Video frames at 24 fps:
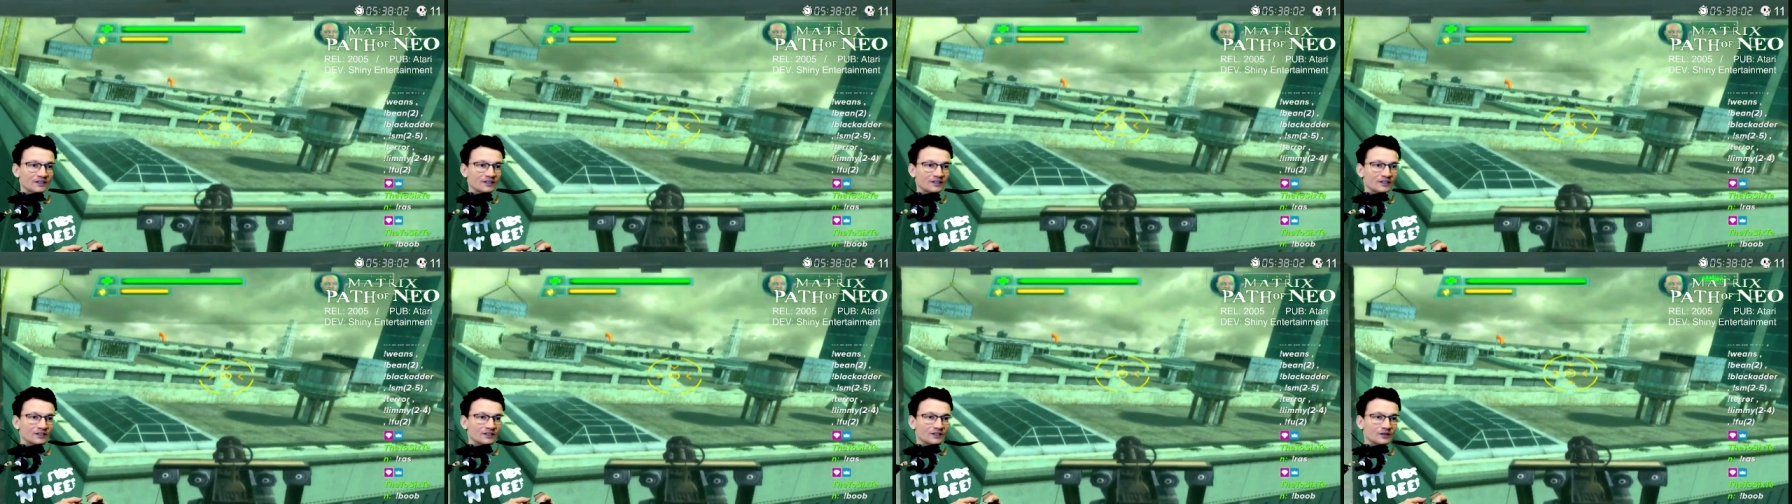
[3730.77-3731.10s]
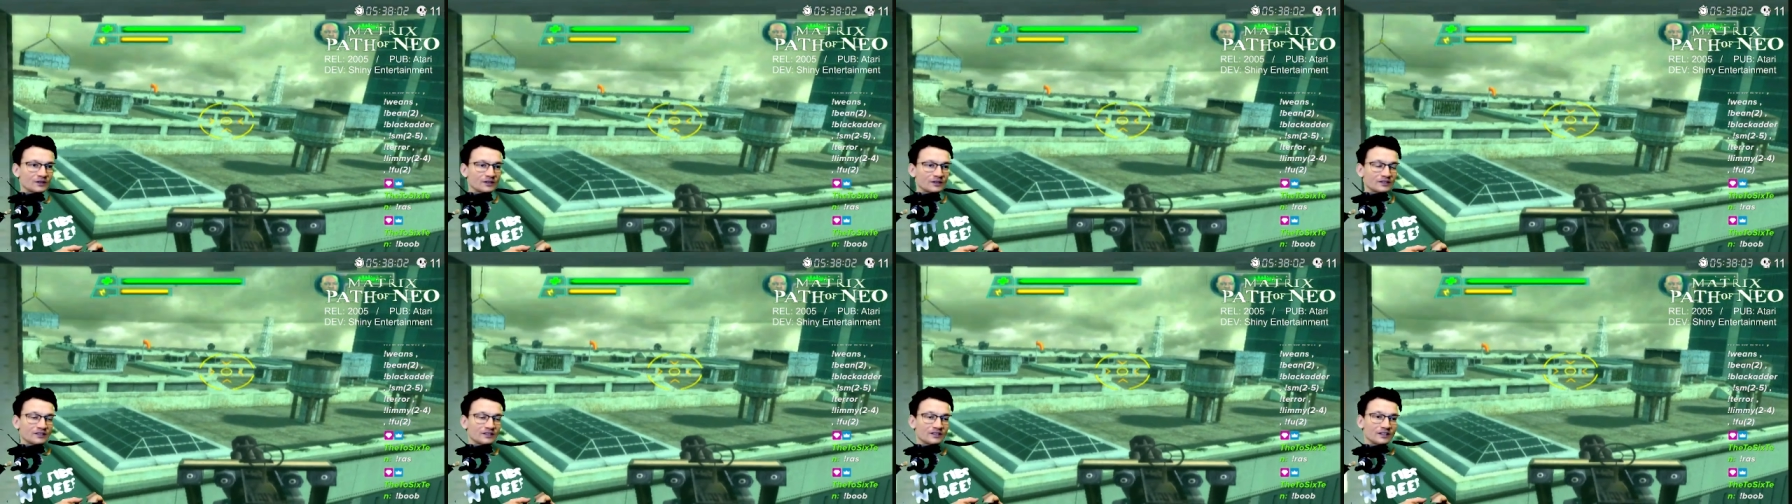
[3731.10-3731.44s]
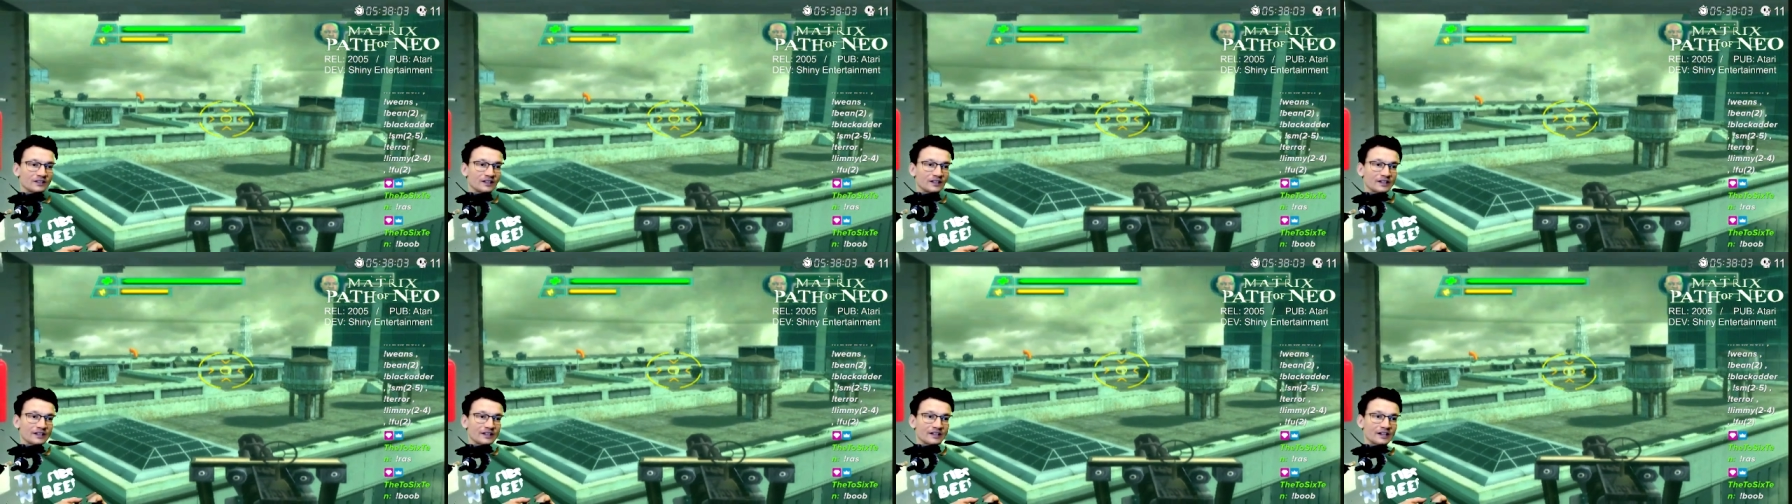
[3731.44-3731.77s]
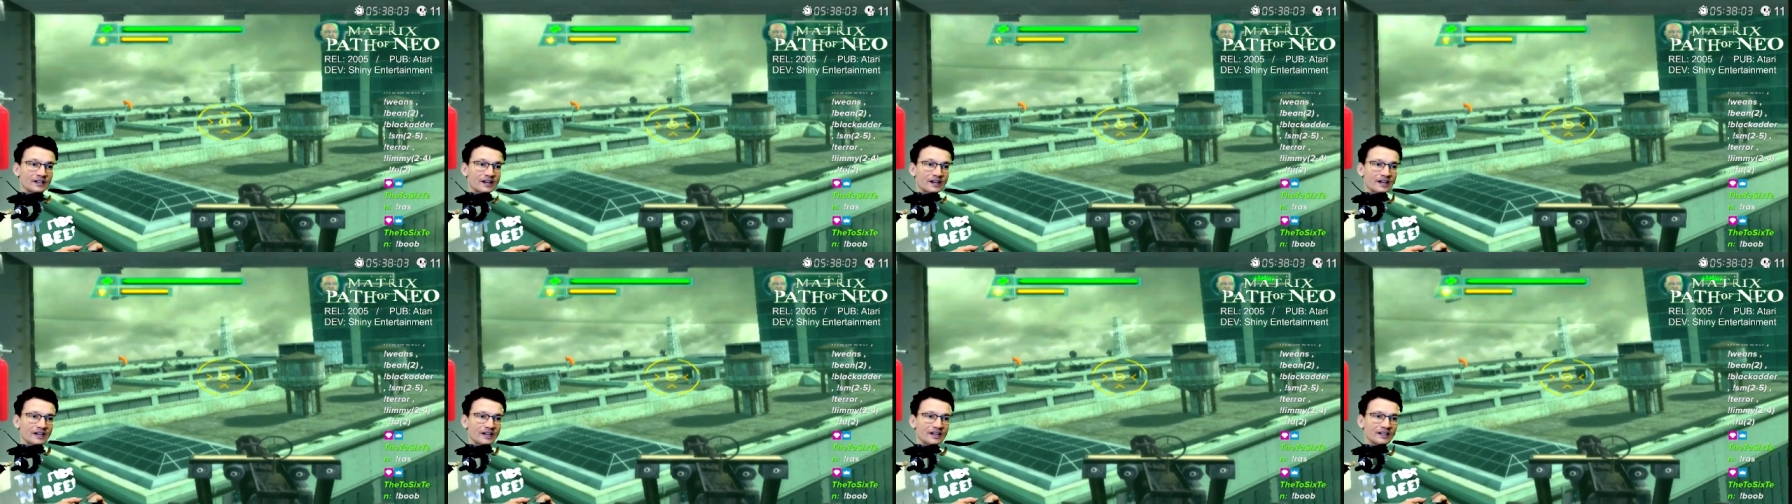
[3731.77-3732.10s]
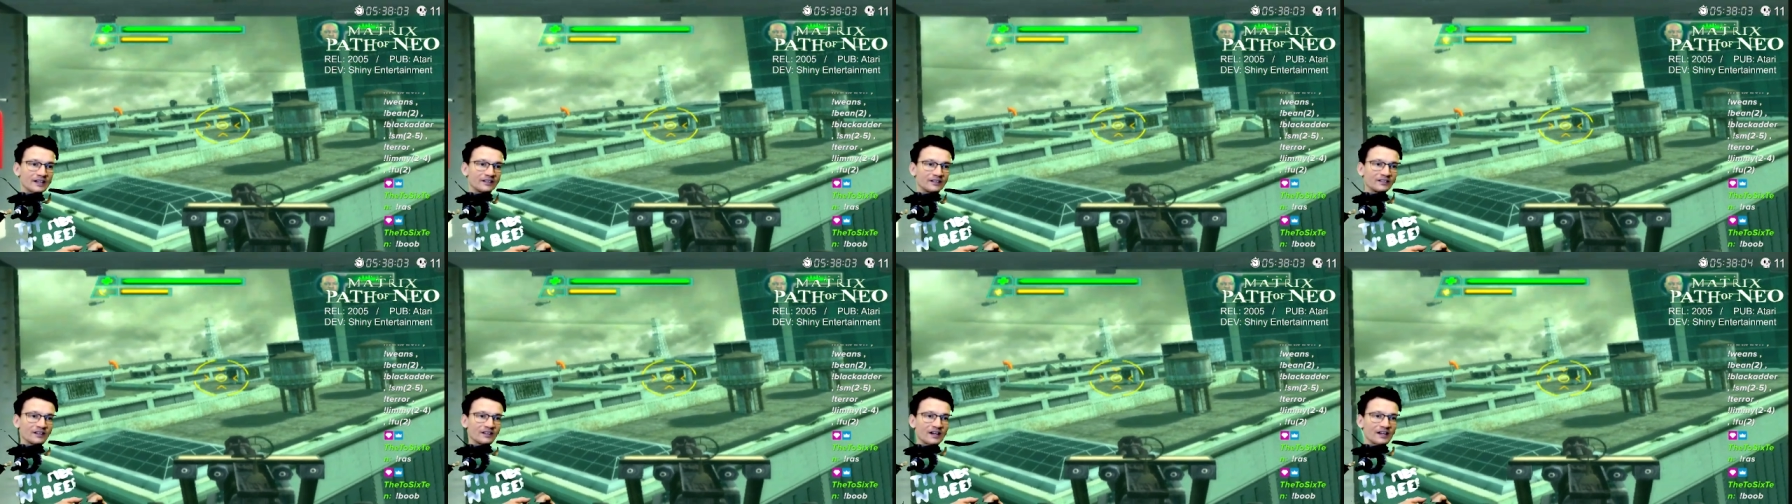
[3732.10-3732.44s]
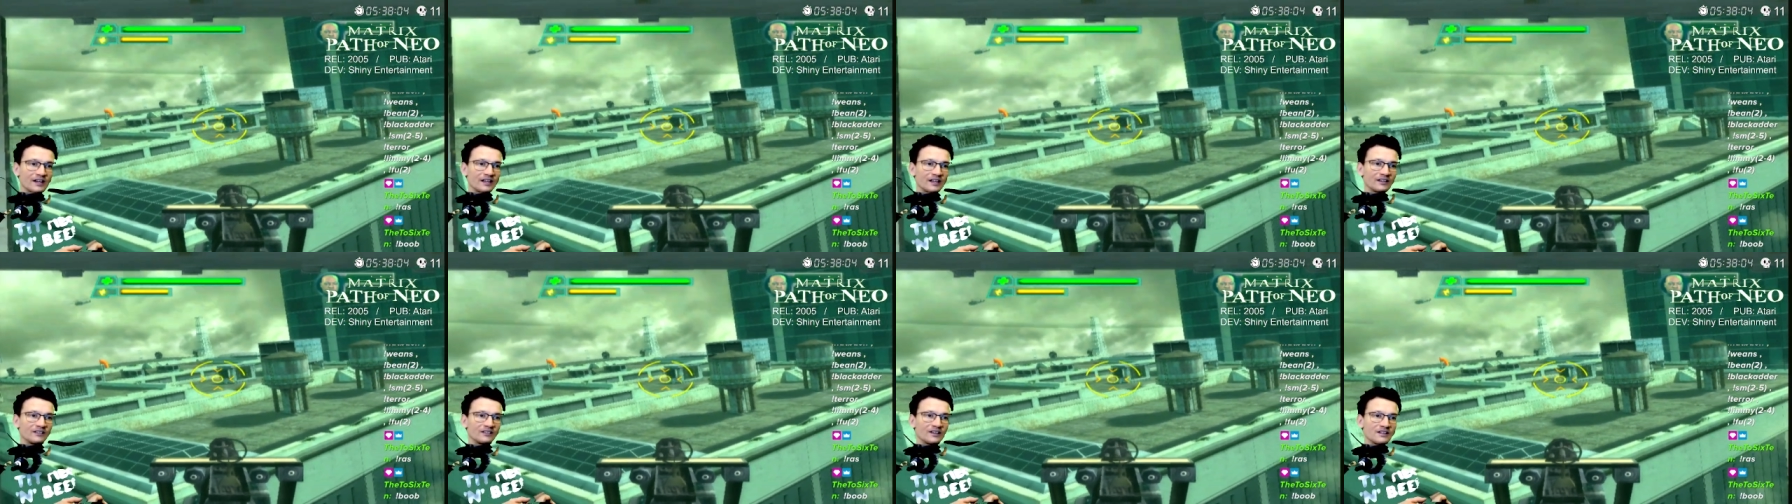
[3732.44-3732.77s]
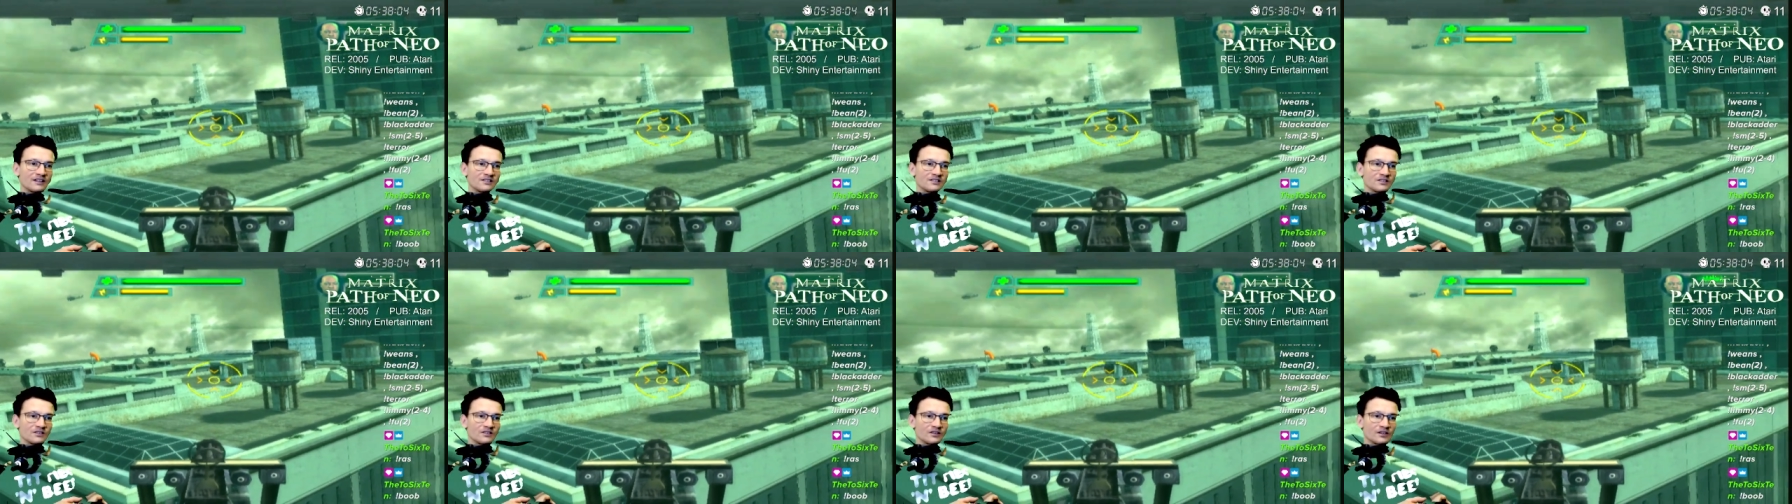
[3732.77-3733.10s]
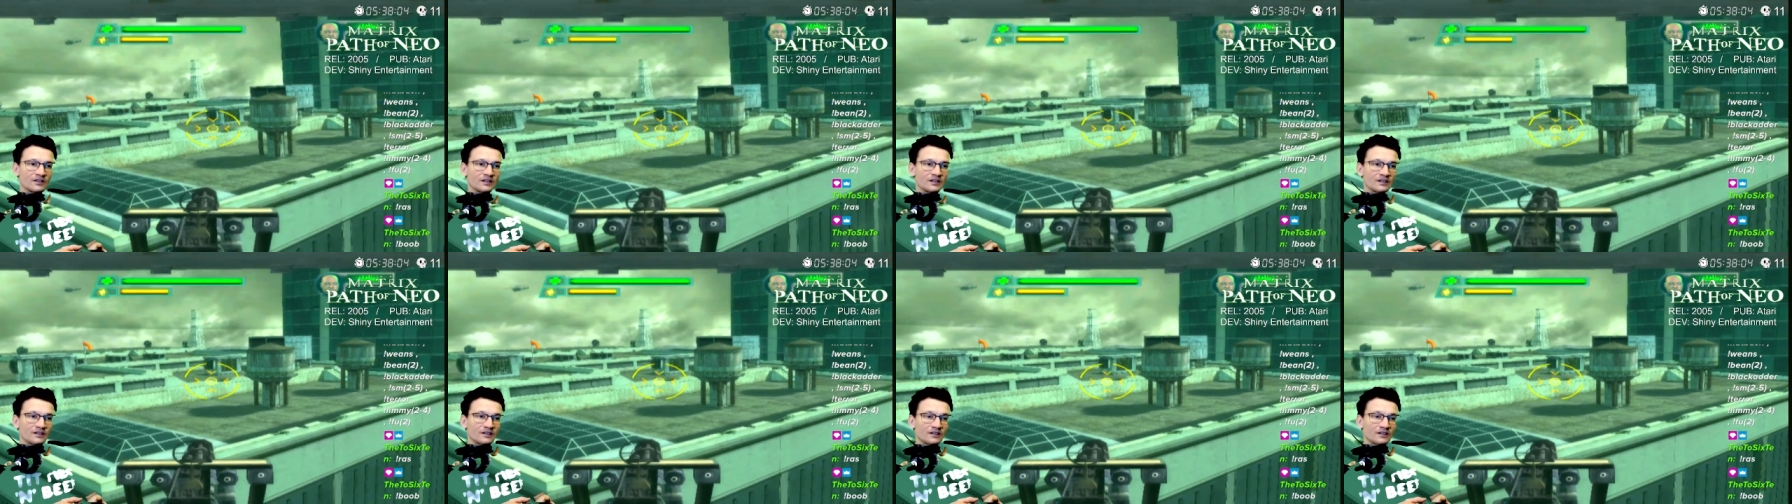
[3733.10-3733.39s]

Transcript: So it's like, I guess, I guess that's good.